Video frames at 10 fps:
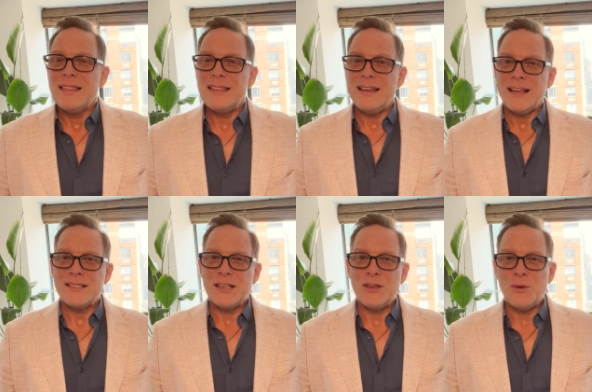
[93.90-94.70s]
The
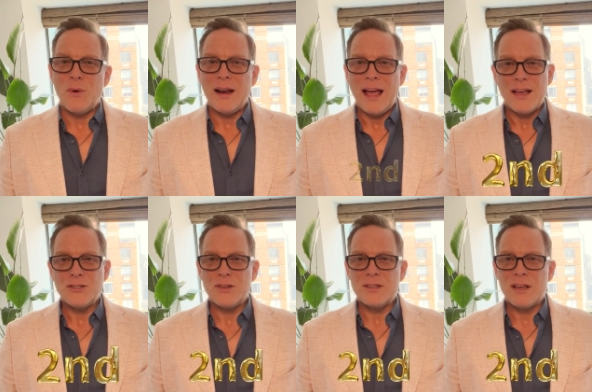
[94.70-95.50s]
next thing you want to
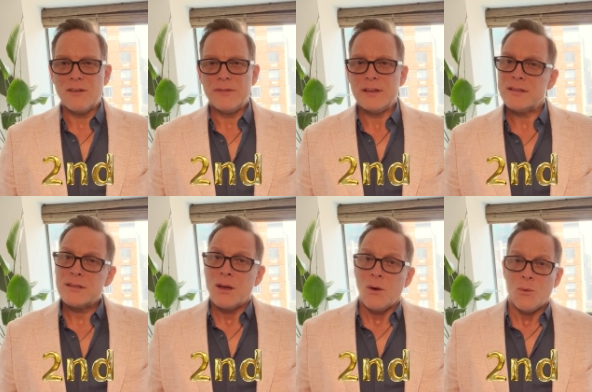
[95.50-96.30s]
ask yourself
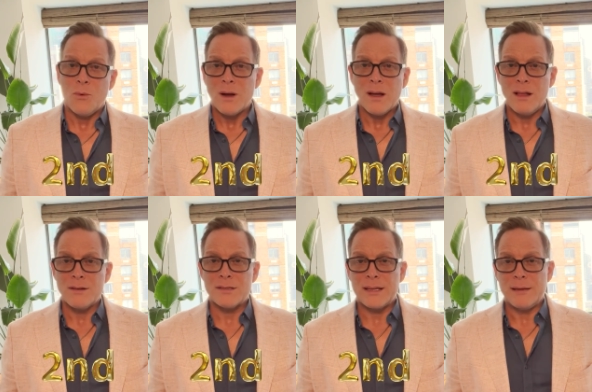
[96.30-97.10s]
is, what
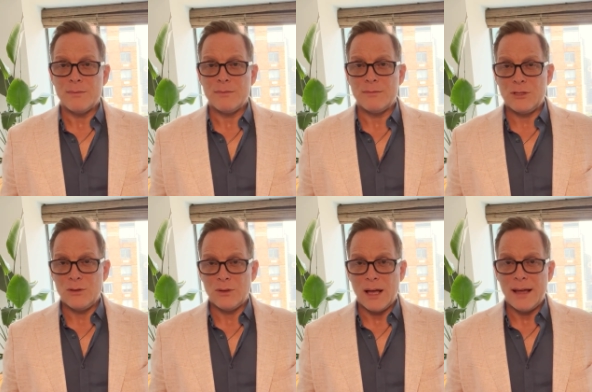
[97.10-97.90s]
color scheme do
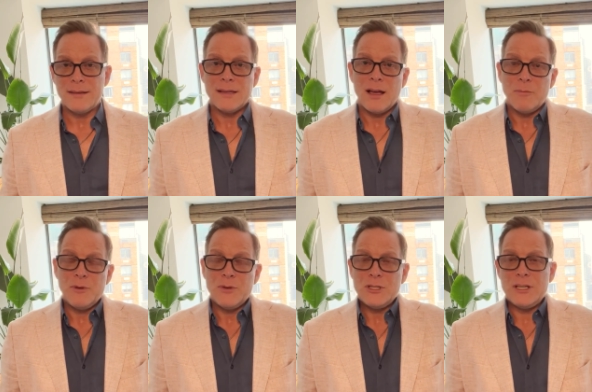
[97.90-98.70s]
you like to
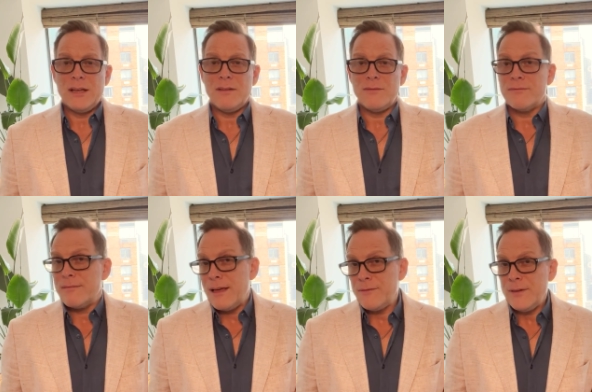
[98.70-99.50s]
help you achieve
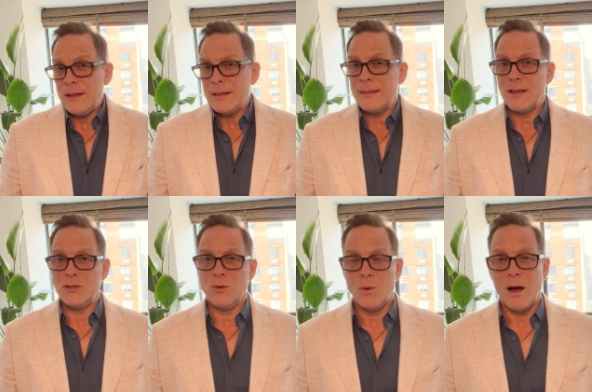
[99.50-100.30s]
that feeling
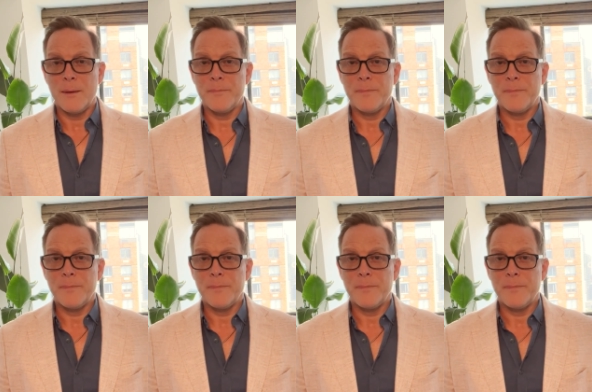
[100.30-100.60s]
that you want?